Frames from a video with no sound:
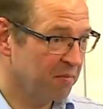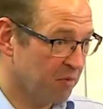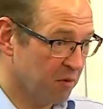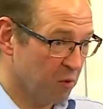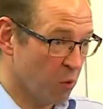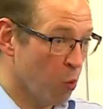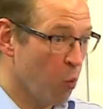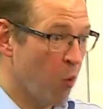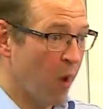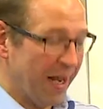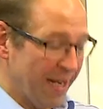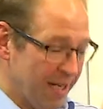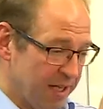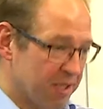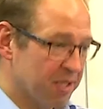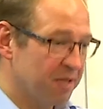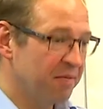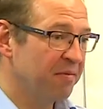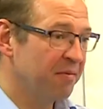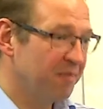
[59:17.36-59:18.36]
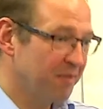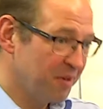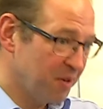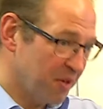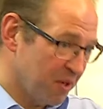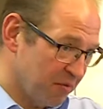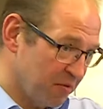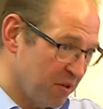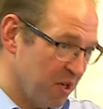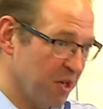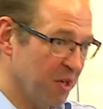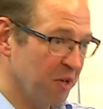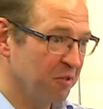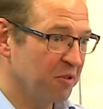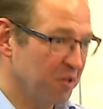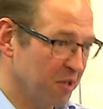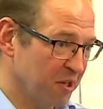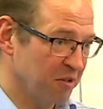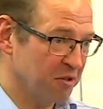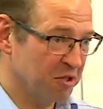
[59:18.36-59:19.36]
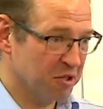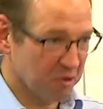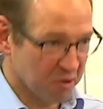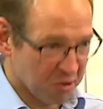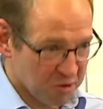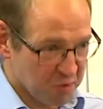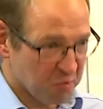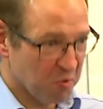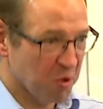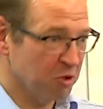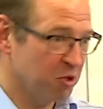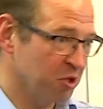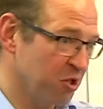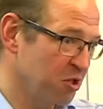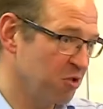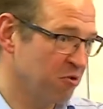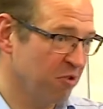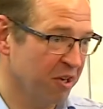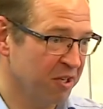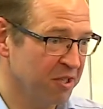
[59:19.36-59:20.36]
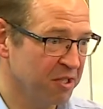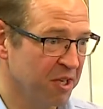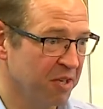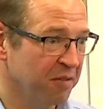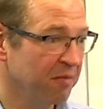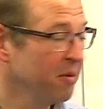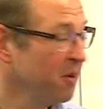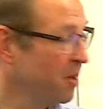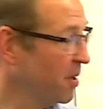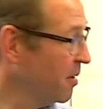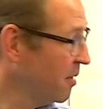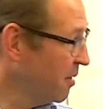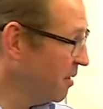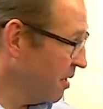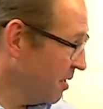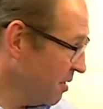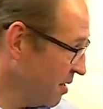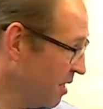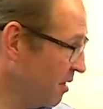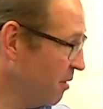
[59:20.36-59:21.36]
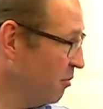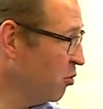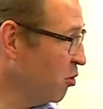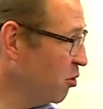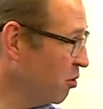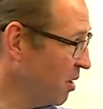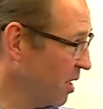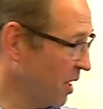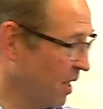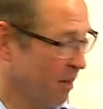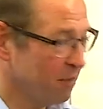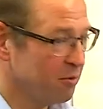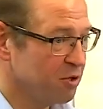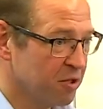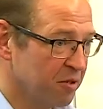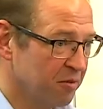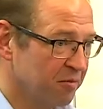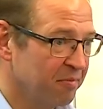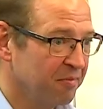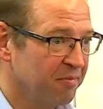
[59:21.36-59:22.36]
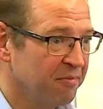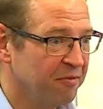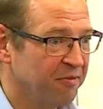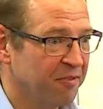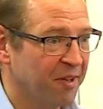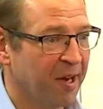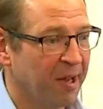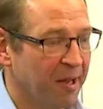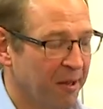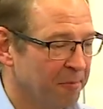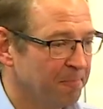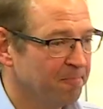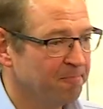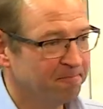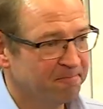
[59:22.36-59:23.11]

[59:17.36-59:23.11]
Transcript: the weight of the earth on the other side just pushed it straight in, and then the wall collapsed and fell out.